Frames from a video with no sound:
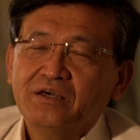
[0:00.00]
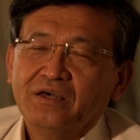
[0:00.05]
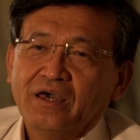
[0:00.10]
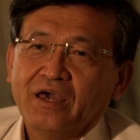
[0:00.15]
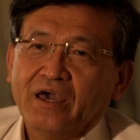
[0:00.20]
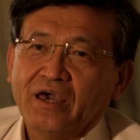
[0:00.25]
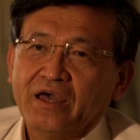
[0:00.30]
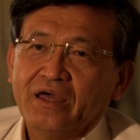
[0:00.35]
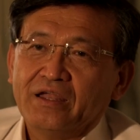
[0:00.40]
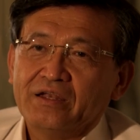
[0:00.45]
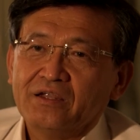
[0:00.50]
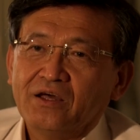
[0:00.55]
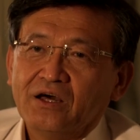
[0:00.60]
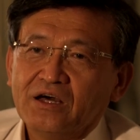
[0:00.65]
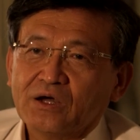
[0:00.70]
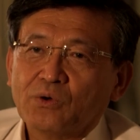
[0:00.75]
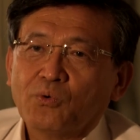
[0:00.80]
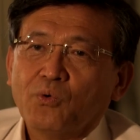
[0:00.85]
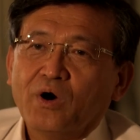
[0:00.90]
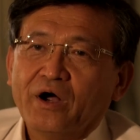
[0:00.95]
and
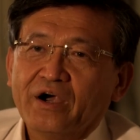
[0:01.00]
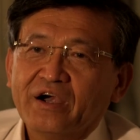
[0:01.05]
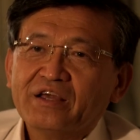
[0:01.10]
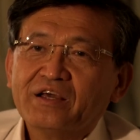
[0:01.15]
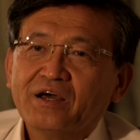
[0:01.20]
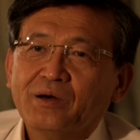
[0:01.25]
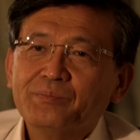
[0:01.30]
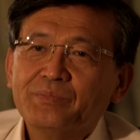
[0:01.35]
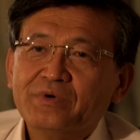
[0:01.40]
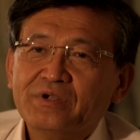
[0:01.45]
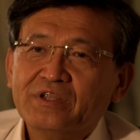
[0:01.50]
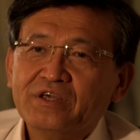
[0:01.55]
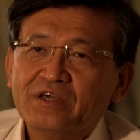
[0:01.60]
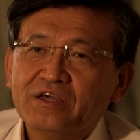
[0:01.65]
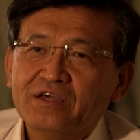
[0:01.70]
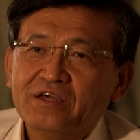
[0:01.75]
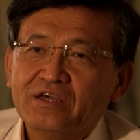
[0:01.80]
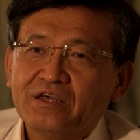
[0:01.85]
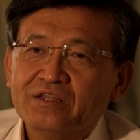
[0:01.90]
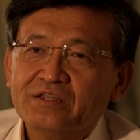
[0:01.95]
acquiring
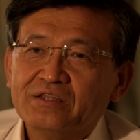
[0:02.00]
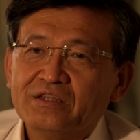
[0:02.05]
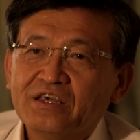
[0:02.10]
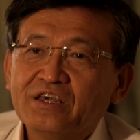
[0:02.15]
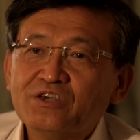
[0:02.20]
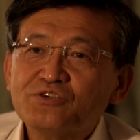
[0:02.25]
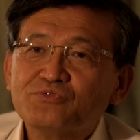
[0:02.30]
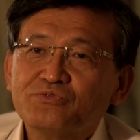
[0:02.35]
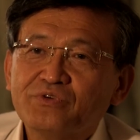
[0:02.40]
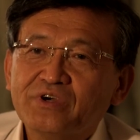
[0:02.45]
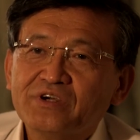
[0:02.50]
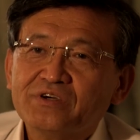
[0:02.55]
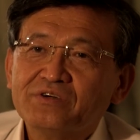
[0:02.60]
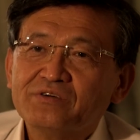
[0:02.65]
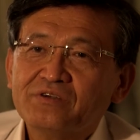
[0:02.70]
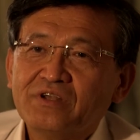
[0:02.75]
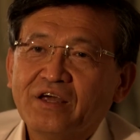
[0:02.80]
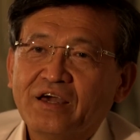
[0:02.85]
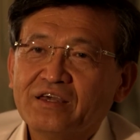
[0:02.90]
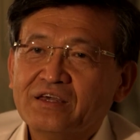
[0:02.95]
company in
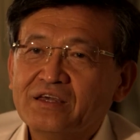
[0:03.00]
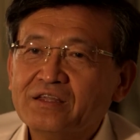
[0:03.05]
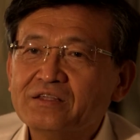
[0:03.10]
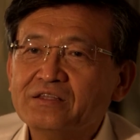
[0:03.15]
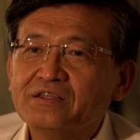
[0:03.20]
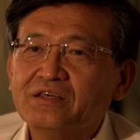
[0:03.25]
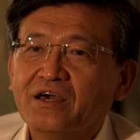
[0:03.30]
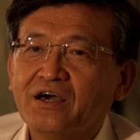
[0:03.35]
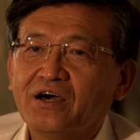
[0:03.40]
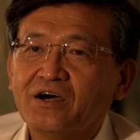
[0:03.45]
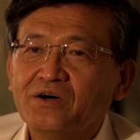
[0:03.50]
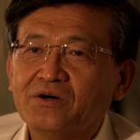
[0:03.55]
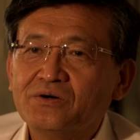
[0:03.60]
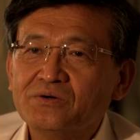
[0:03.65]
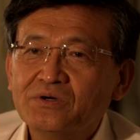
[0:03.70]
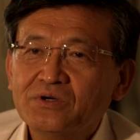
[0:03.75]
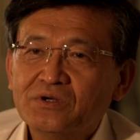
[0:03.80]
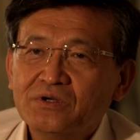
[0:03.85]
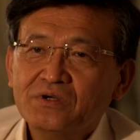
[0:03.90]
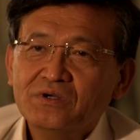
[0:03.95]
Israel, like Intel,